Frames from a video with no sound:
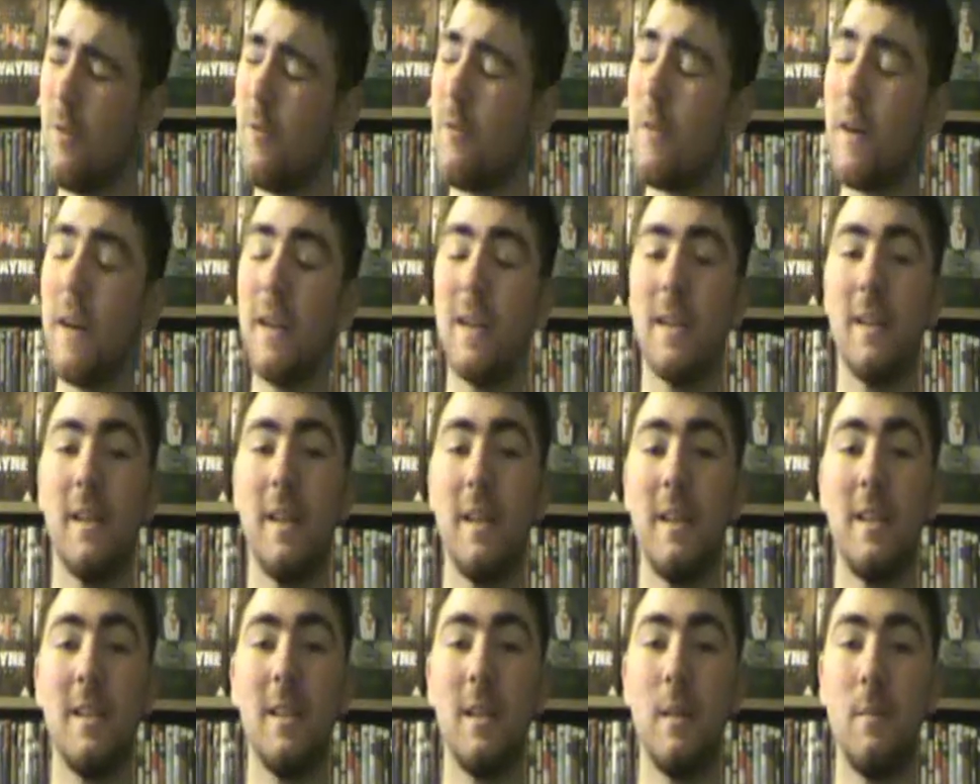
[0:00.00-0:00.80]
I couldn't find a
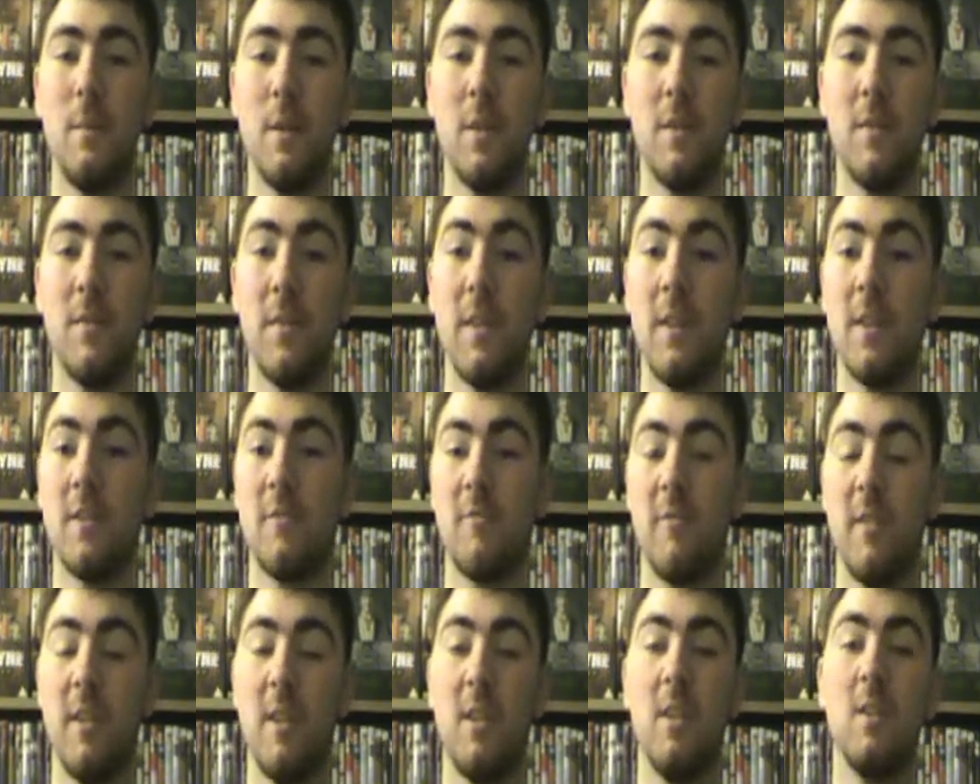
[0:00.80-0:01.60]
decent image of
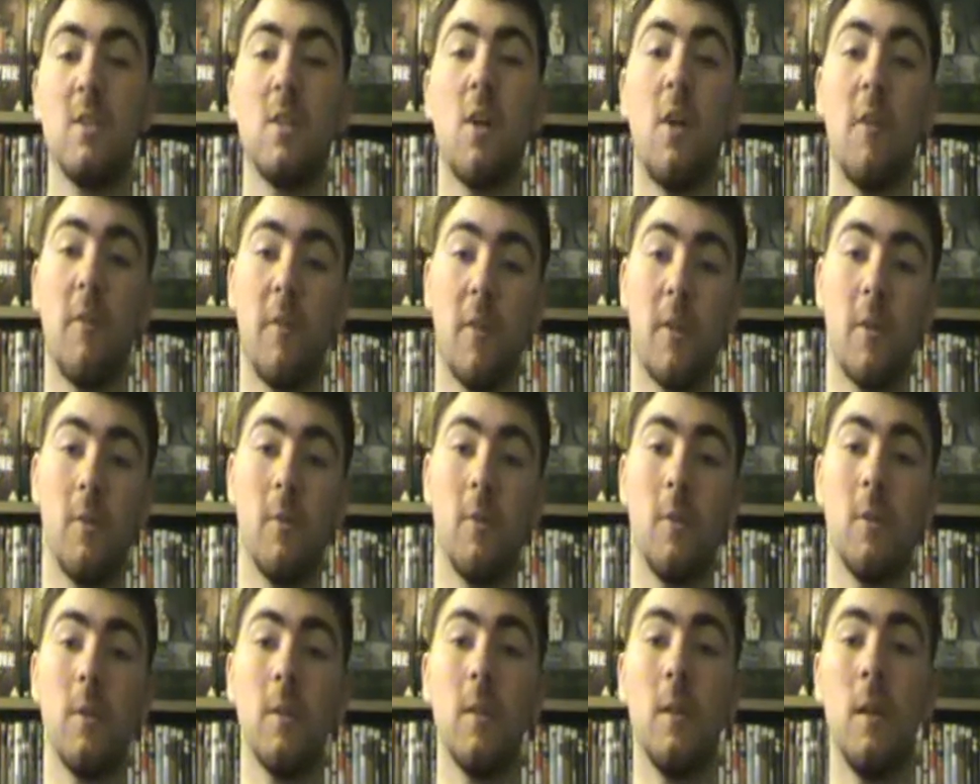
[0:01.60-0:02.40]
these creatures off
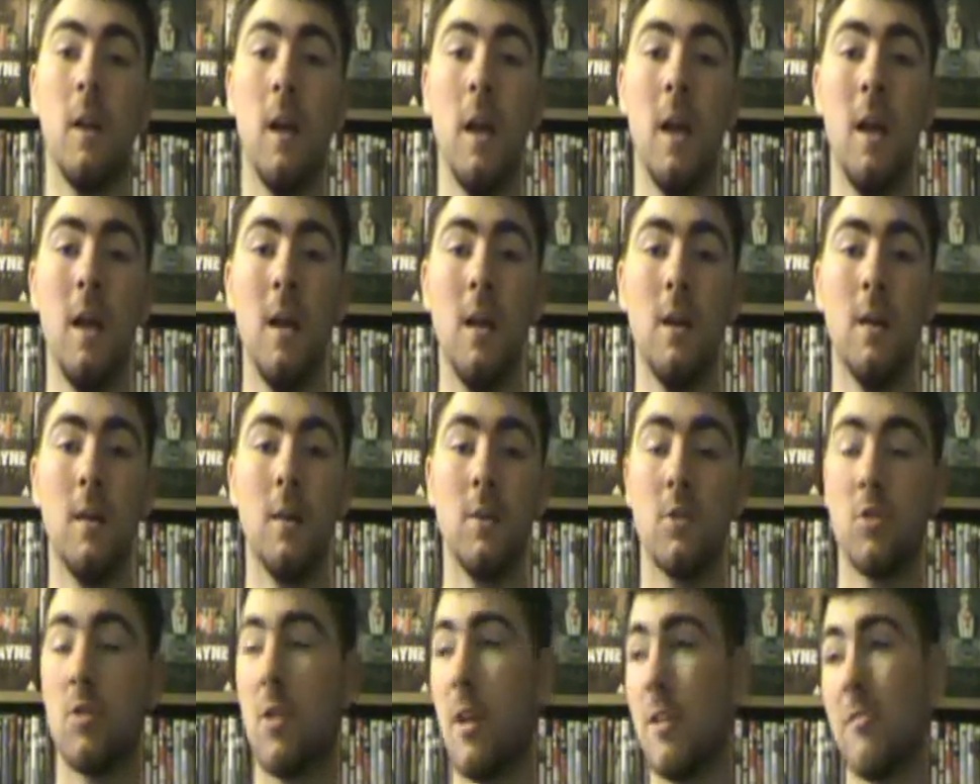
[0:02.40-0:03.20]
Google,
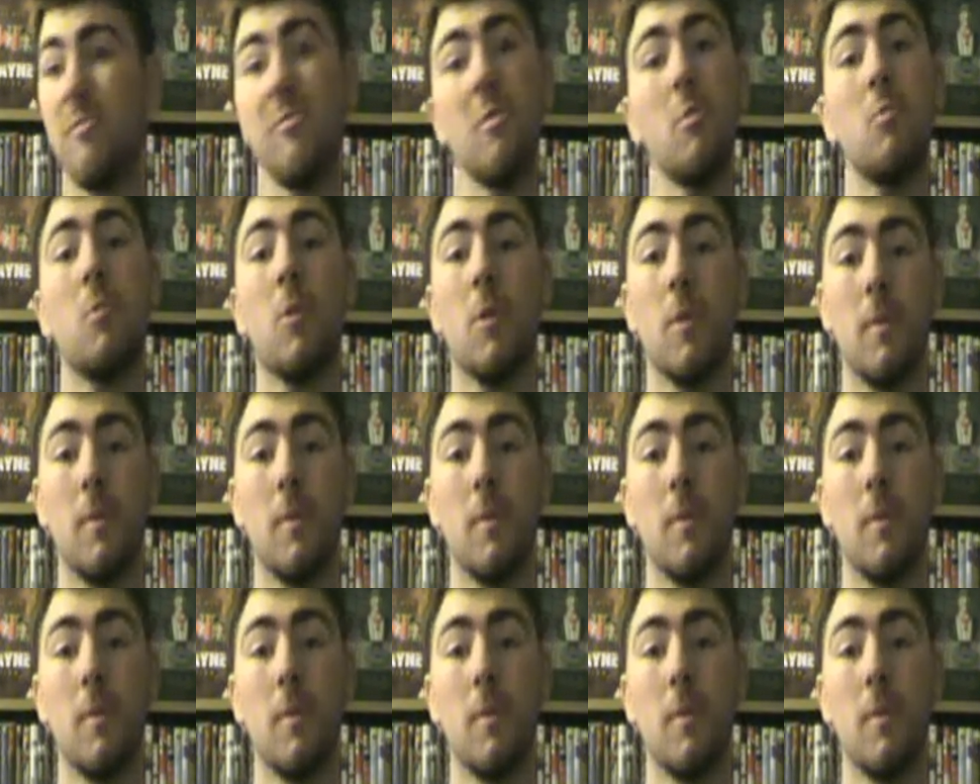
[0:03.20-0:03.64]
so I drew